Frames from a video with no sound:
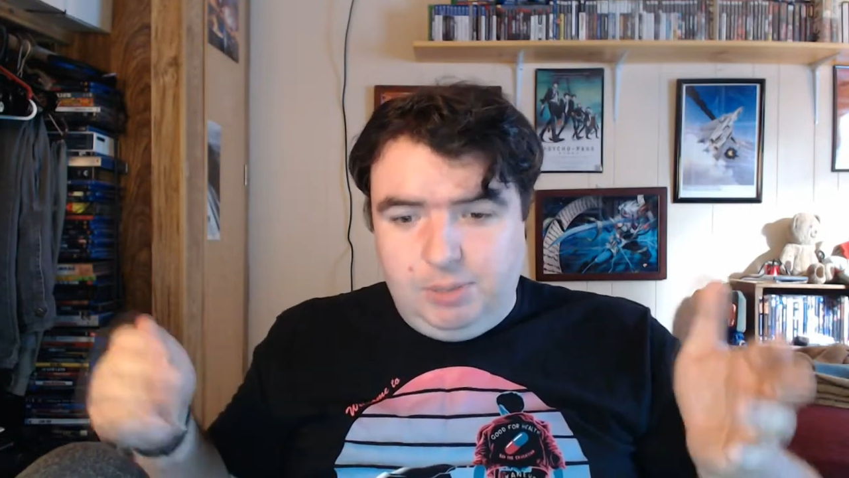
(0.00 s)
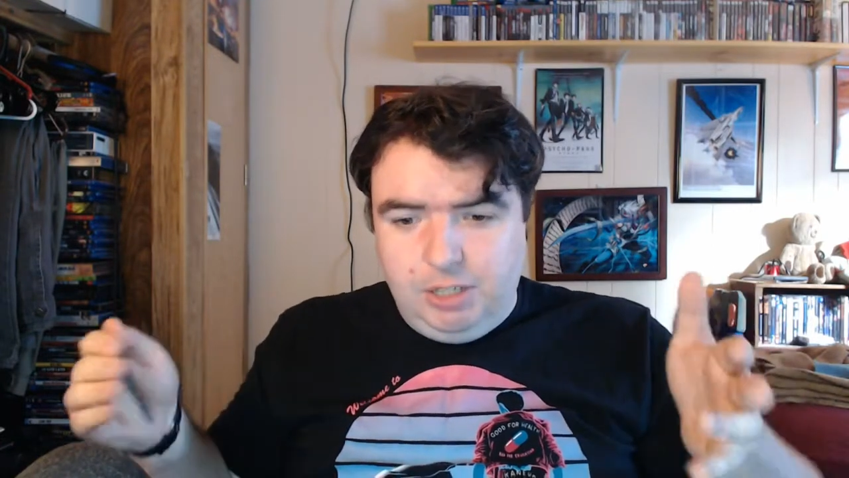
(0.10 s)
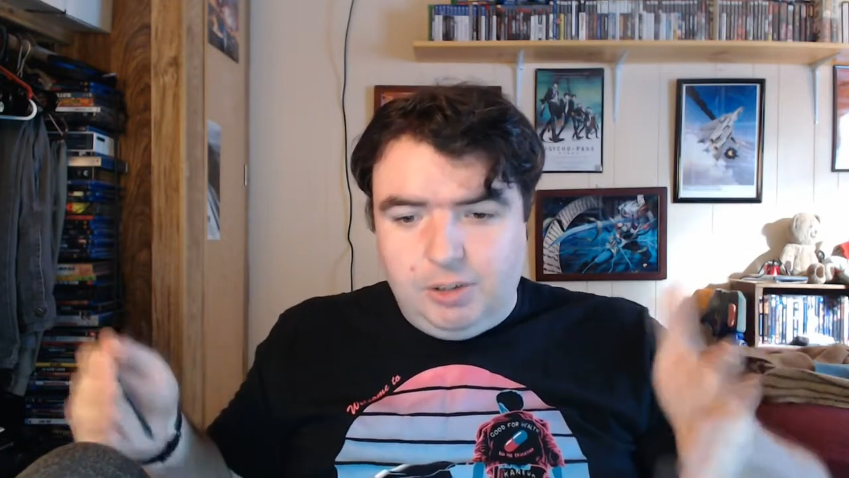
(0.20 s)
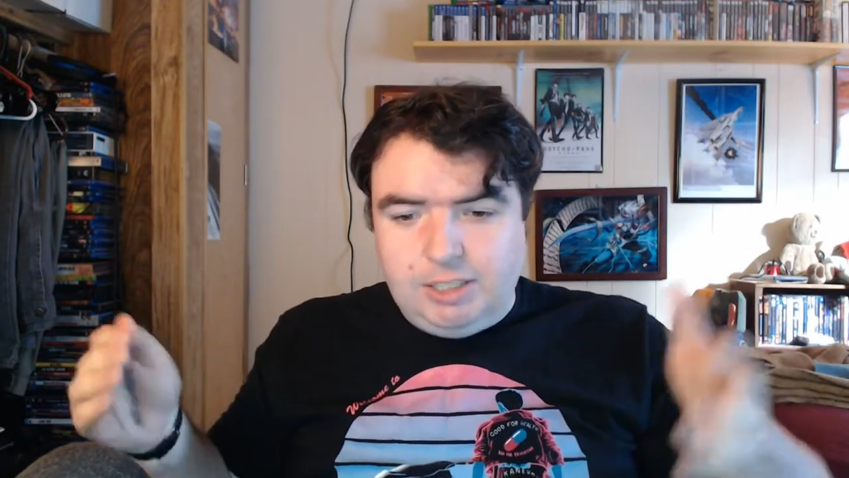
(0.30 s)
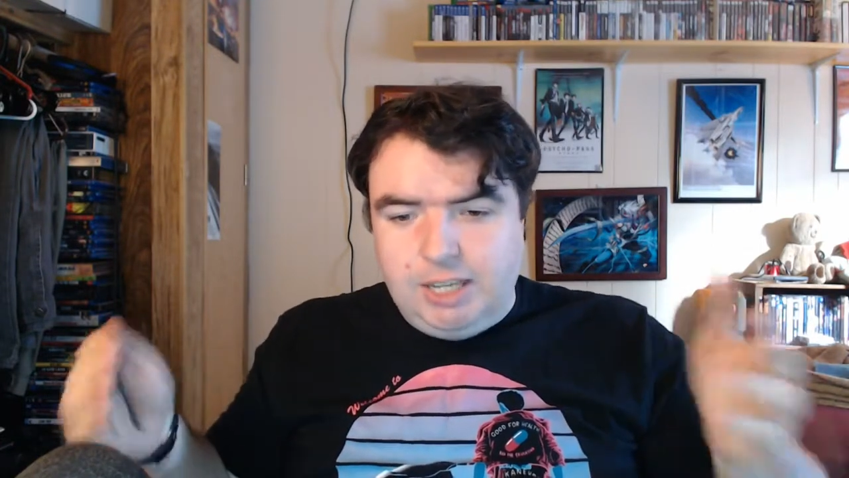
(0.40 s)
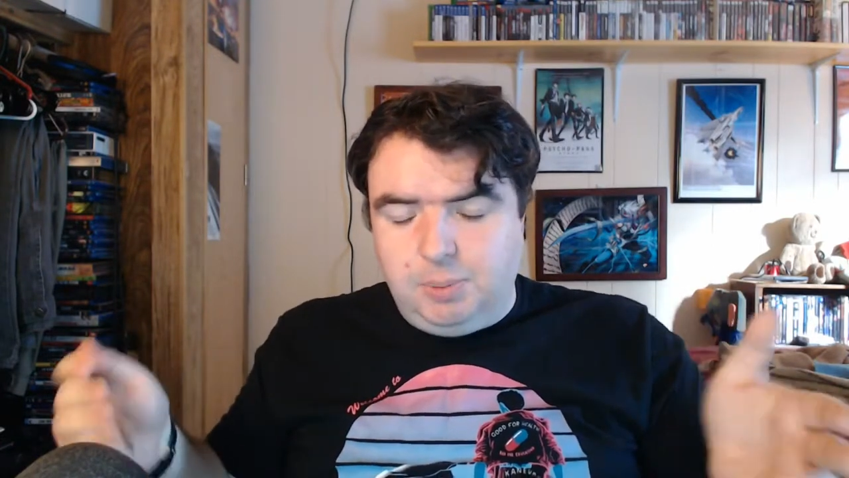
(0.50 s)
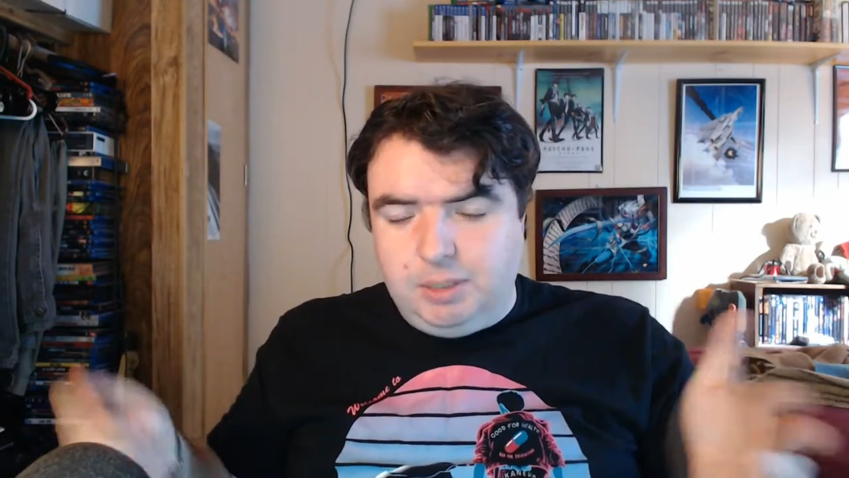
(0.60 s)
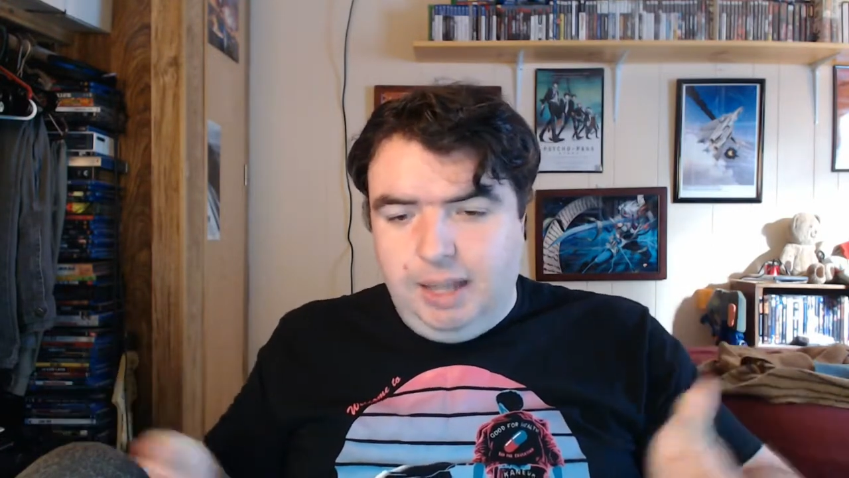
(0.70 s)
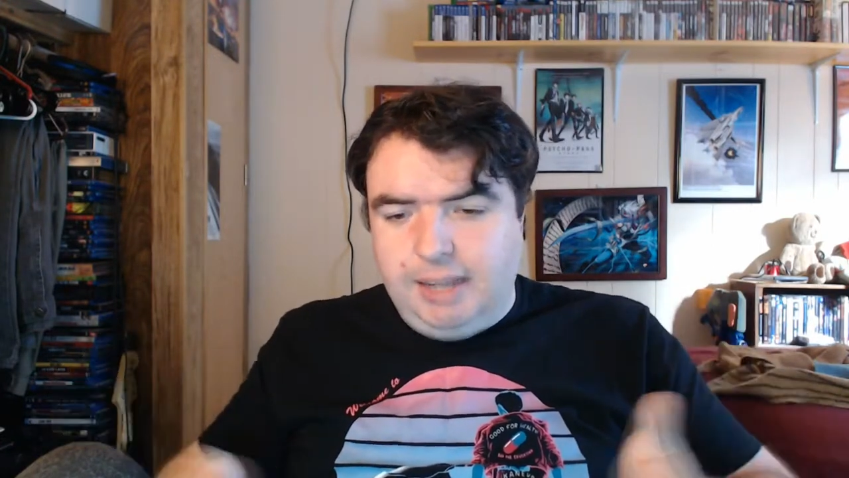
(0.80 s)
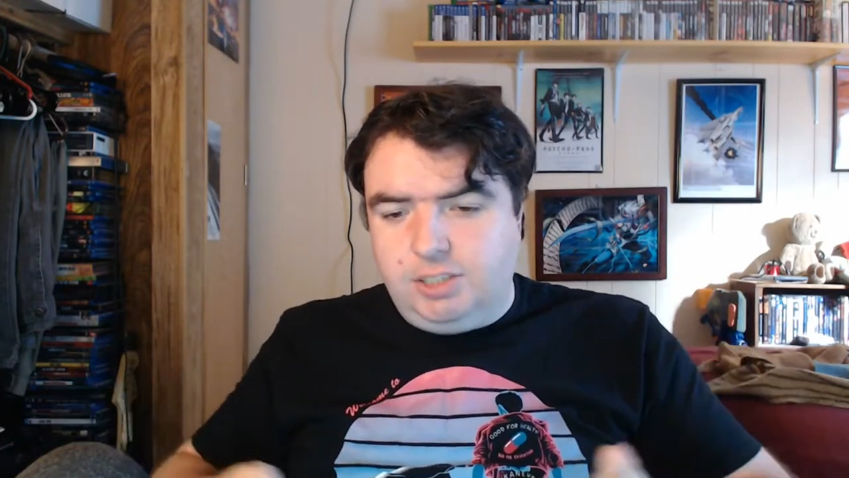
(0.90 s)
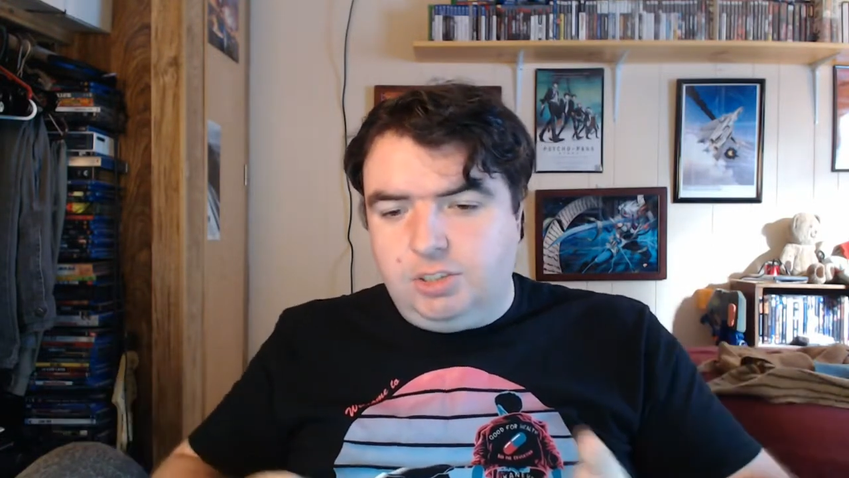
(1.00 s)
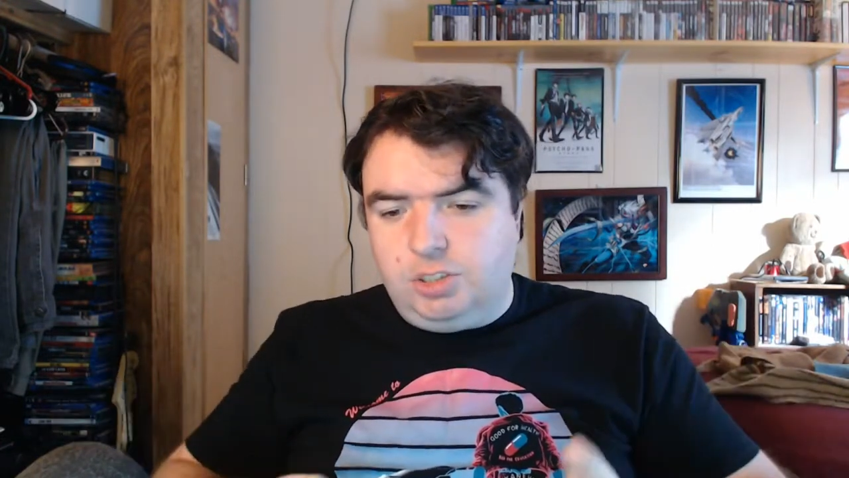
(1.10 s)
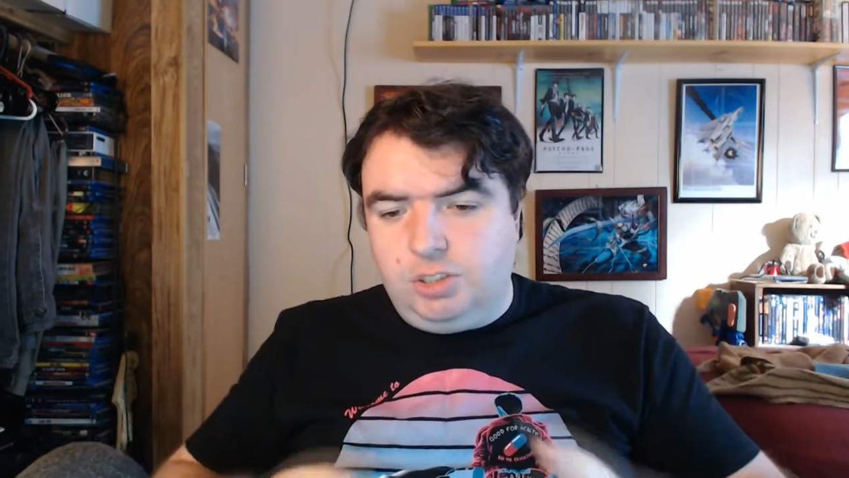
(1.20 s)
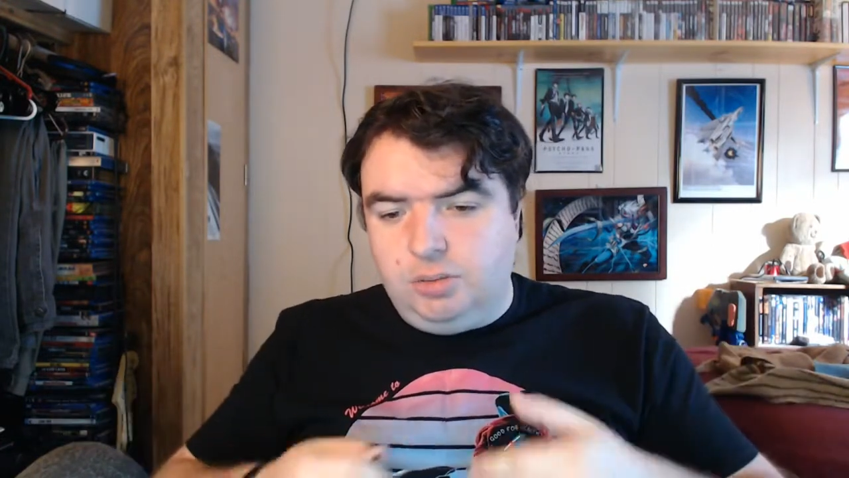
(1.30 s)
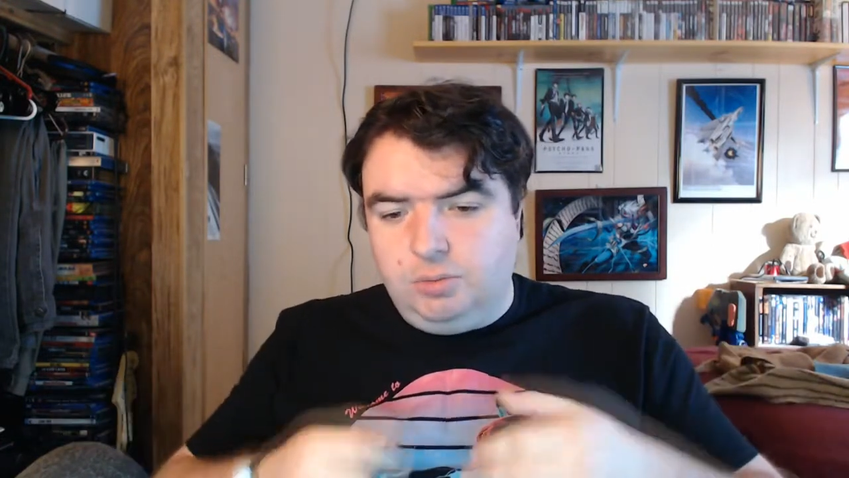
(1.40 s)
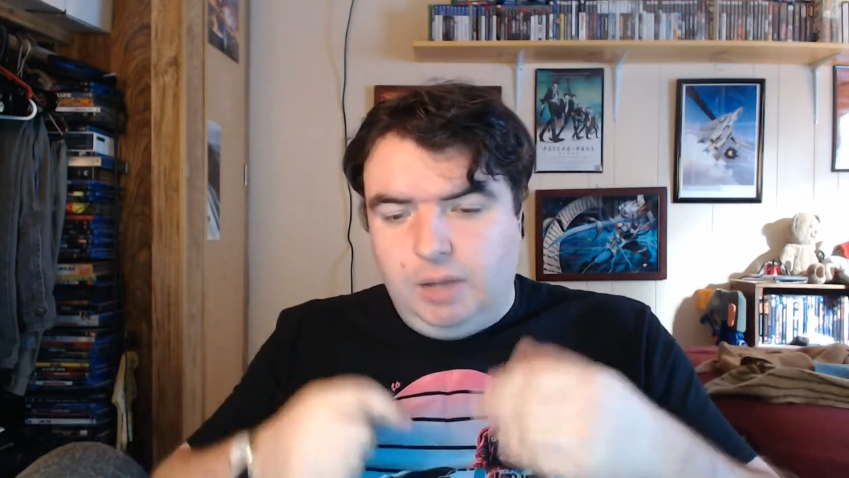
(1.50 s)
series has been licensed and